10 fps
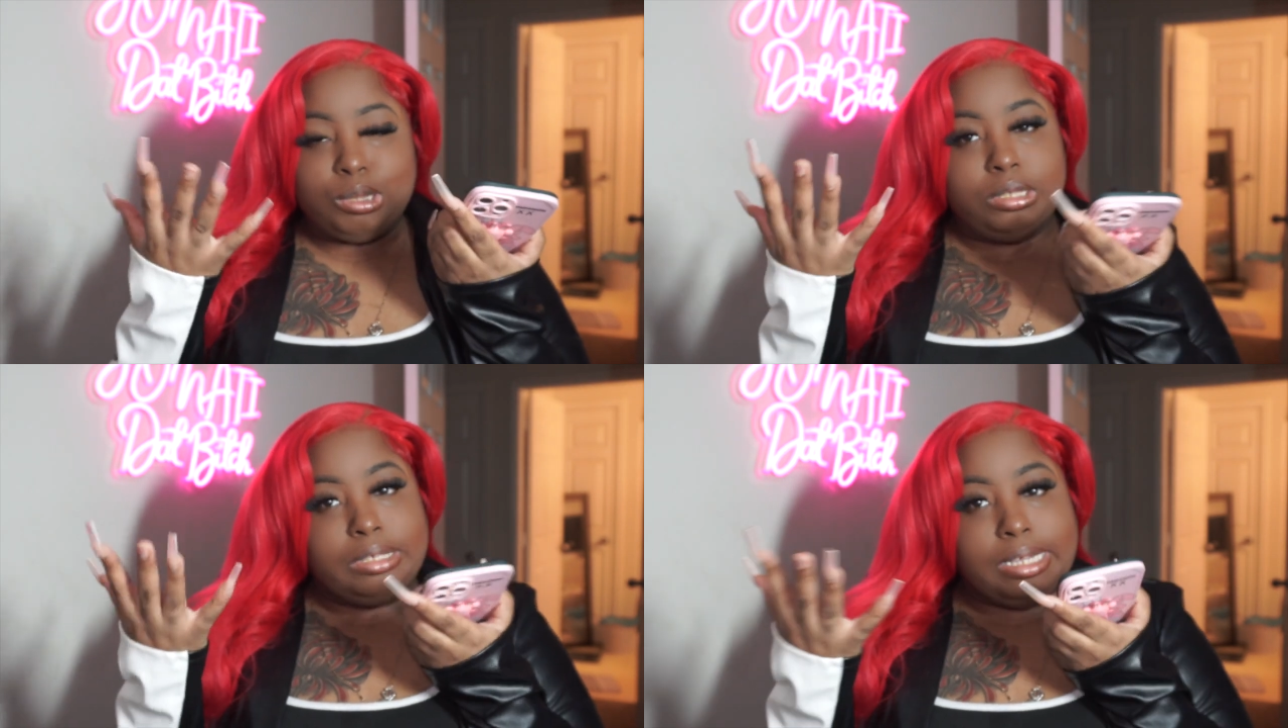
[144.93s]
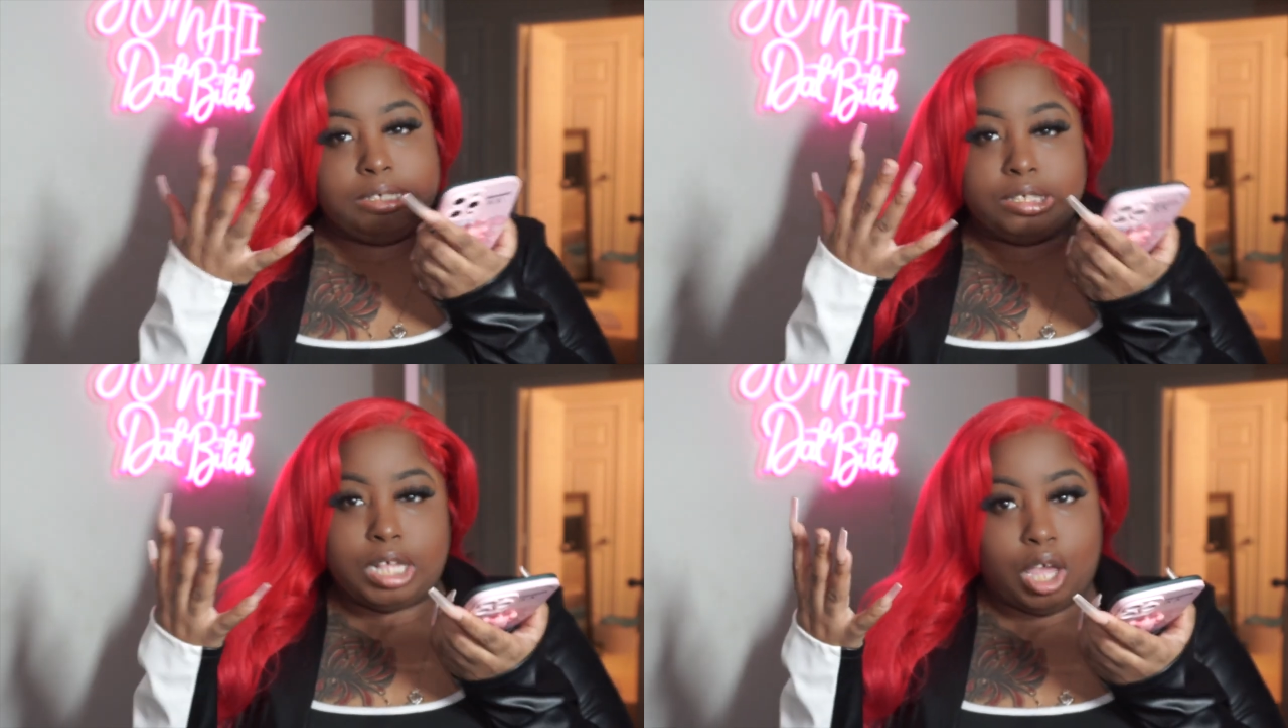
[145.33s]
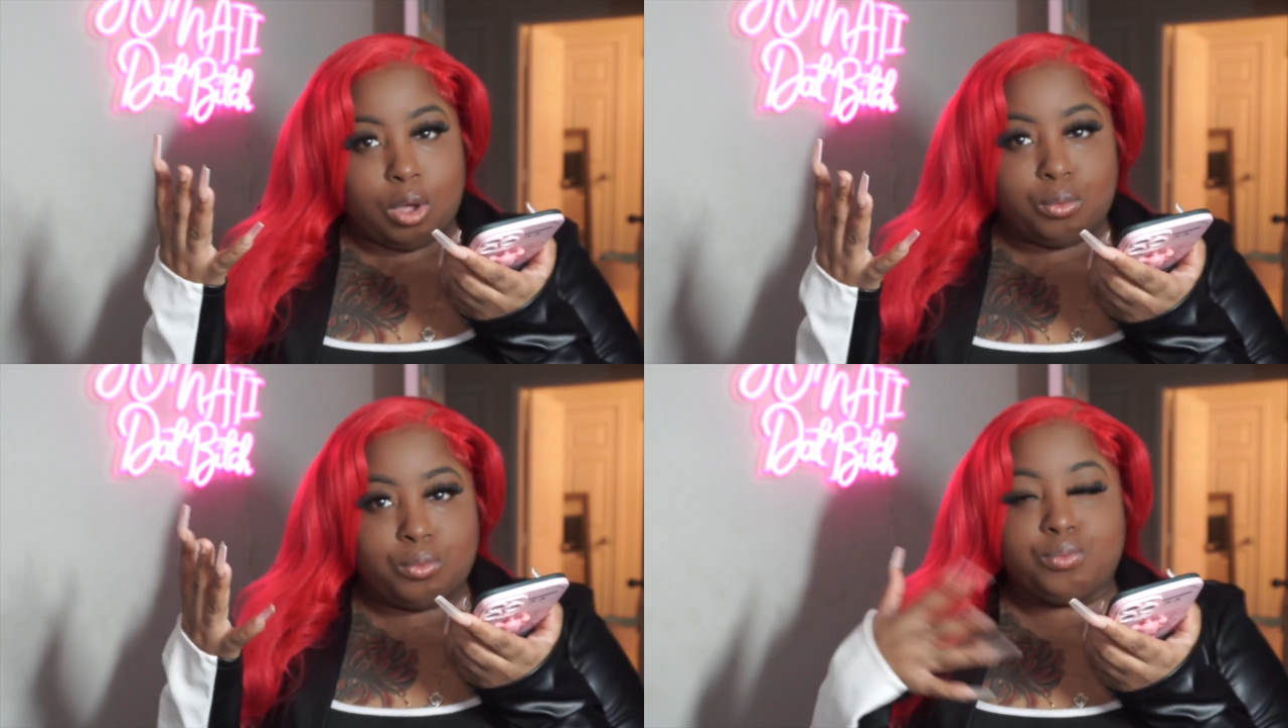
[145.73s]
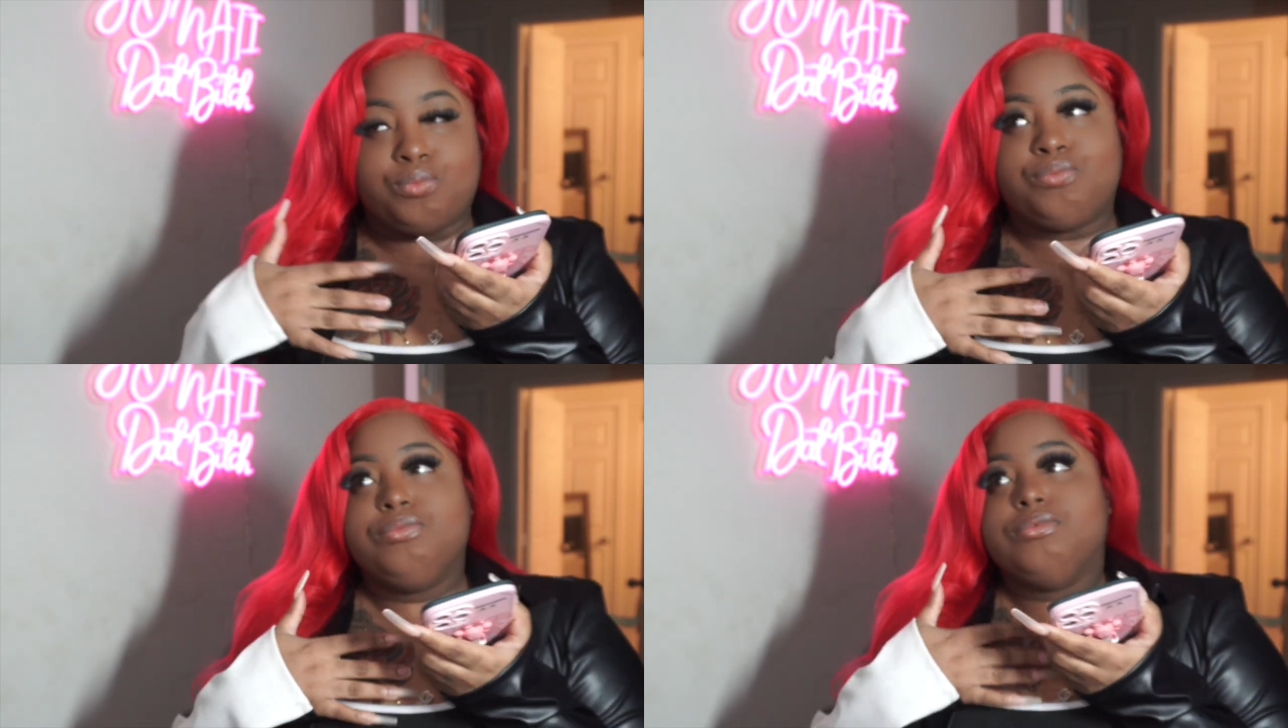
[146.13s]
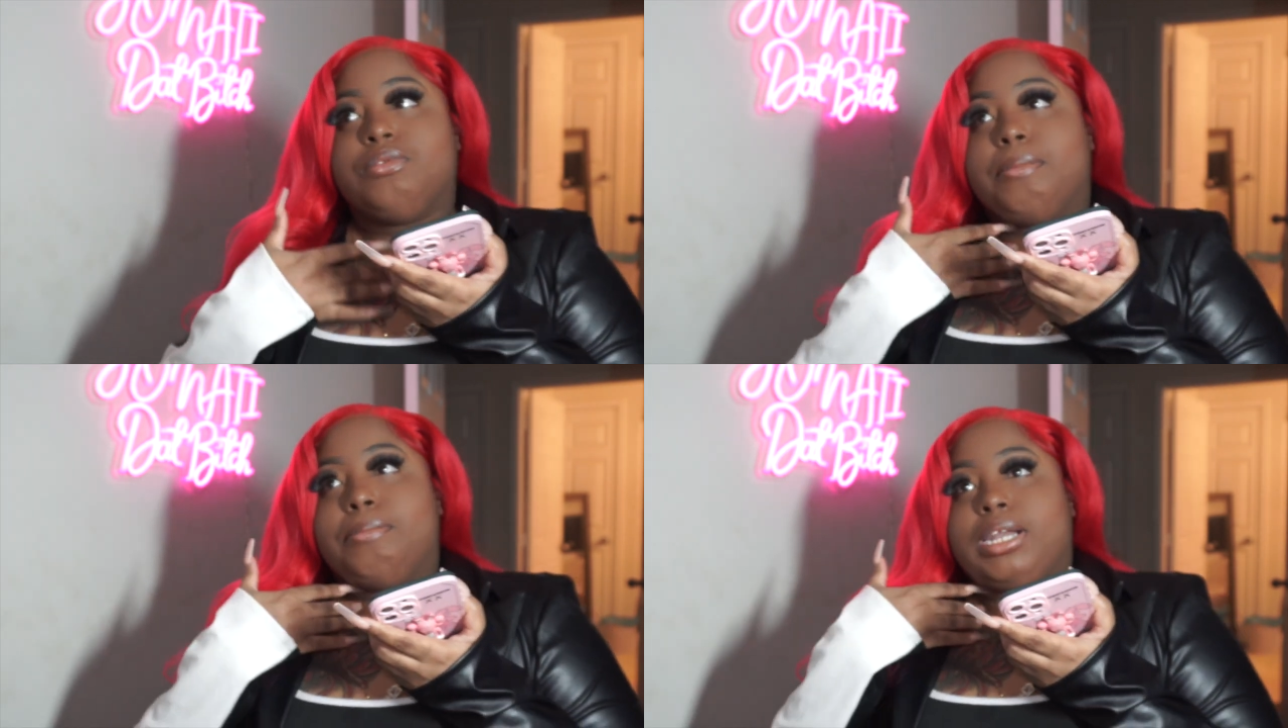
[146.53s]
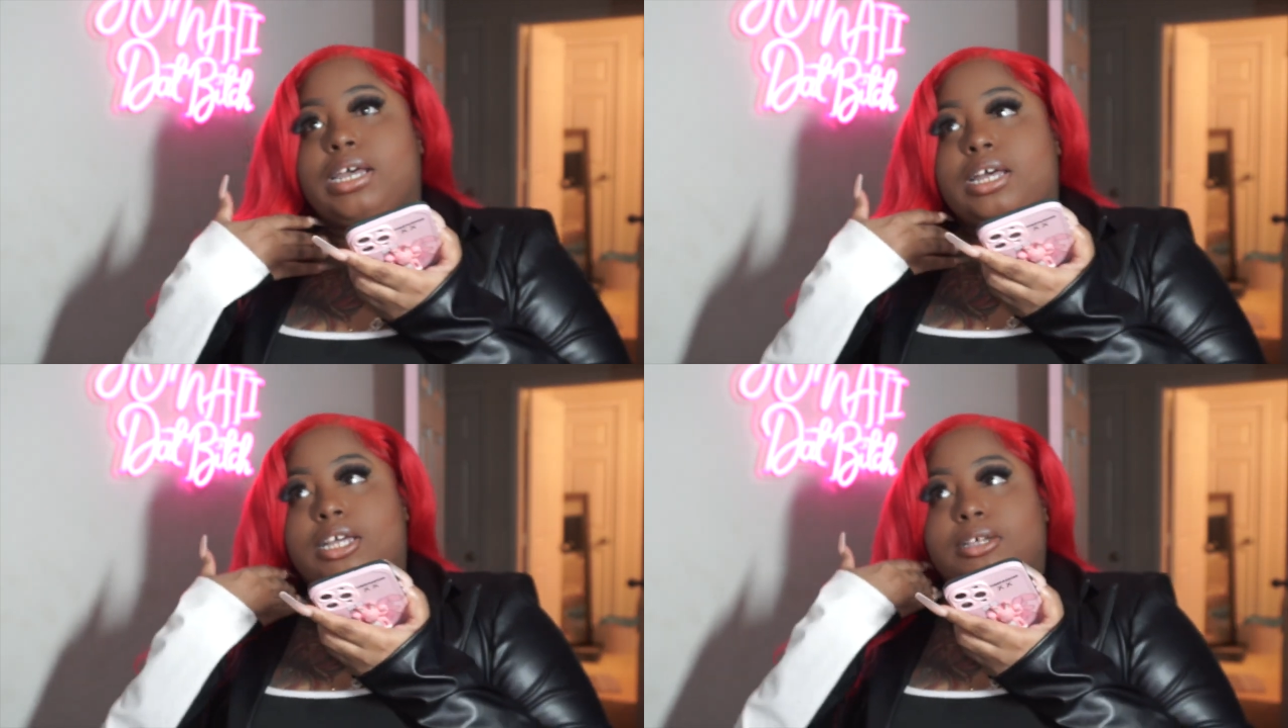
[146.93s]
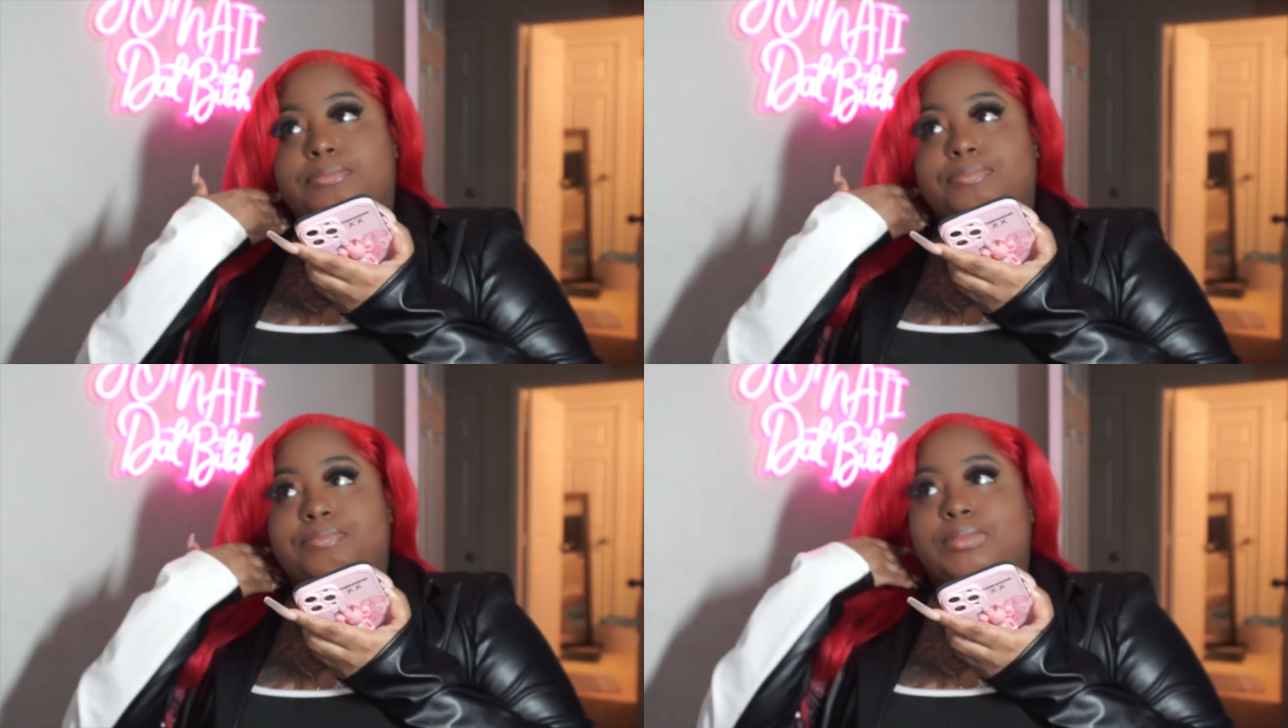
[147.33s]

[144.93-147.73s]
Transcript: to each his own. But um,